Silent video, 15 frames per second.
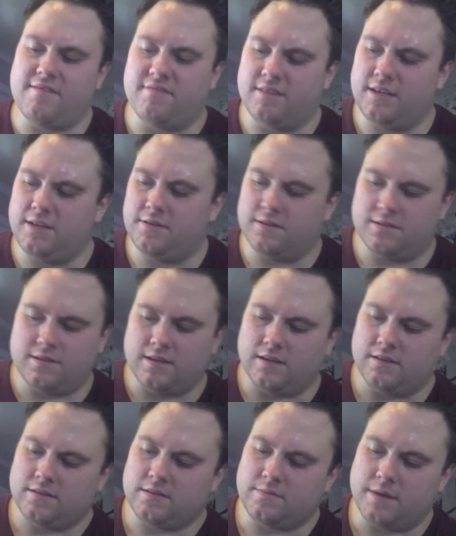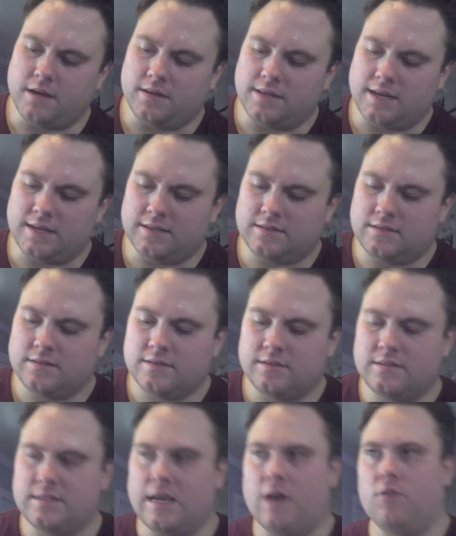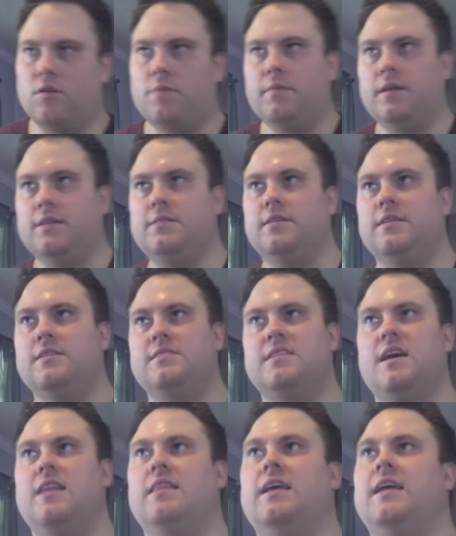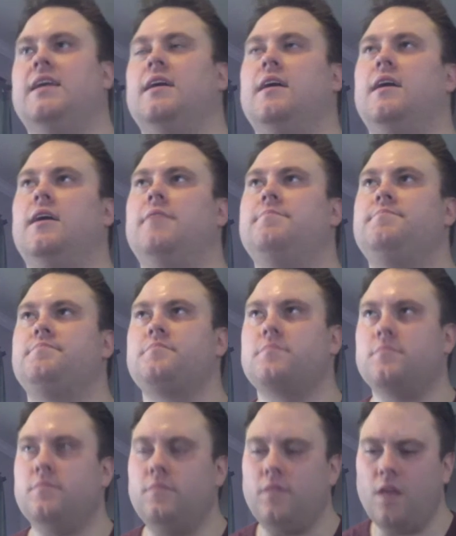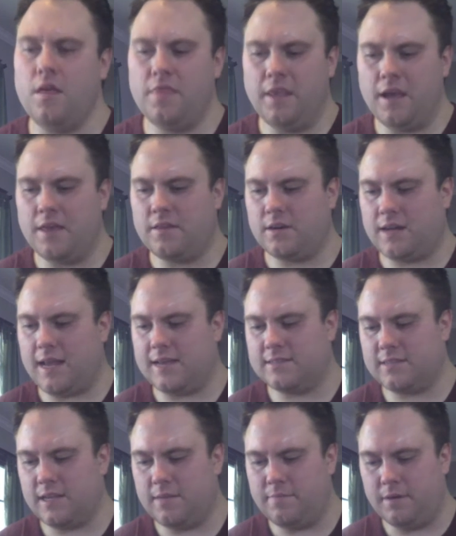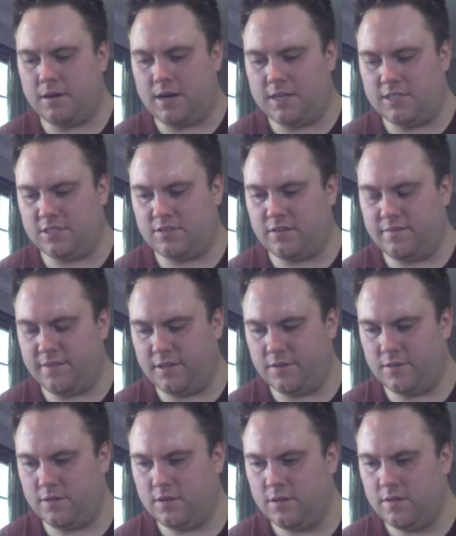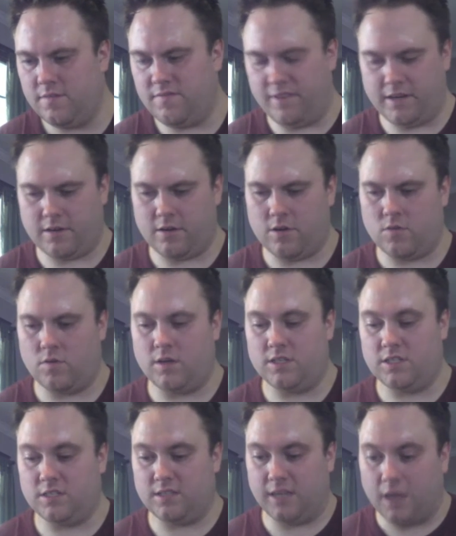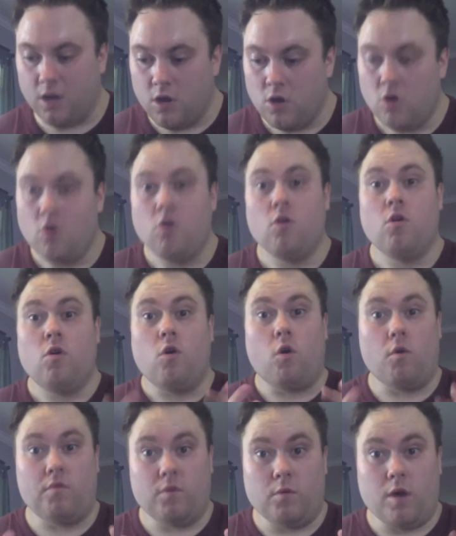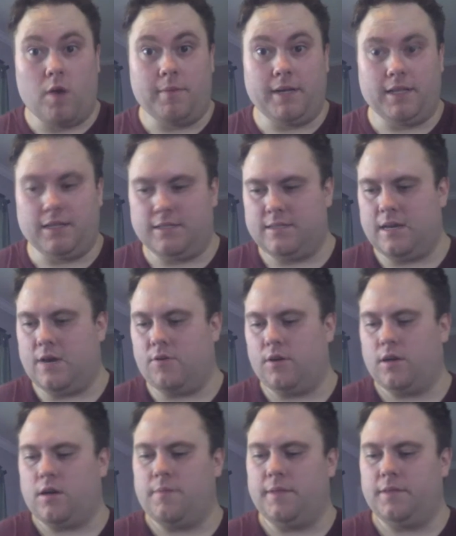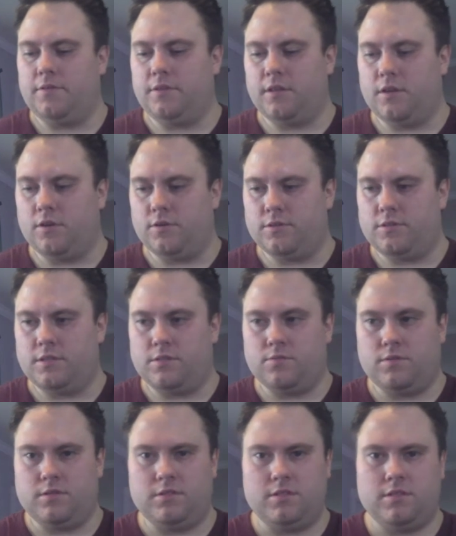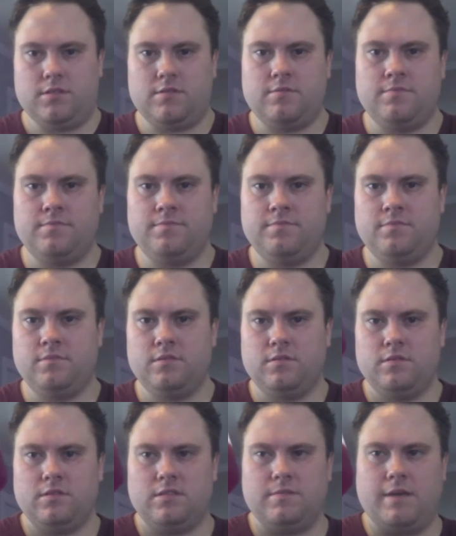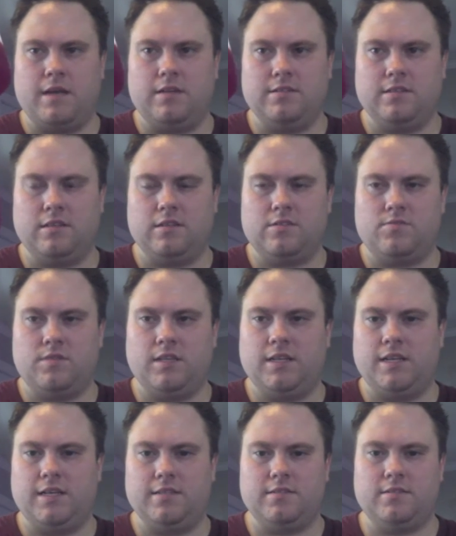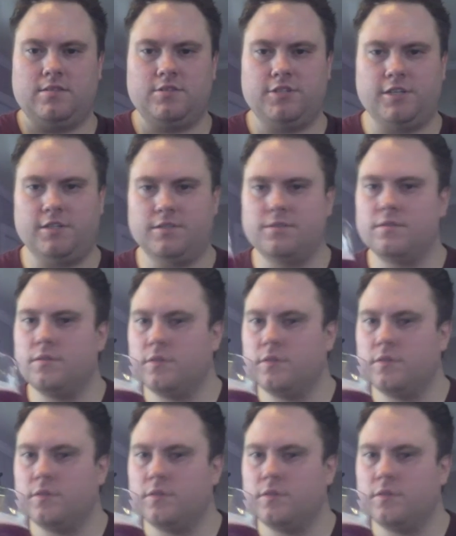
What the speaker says: you can smell that it's sour, but it's not like the other Cascade beer I just reviewed, Figaro, where it's just like overwhelmingly sour coming through the nose. This one just smells and looks really nice. Cheers.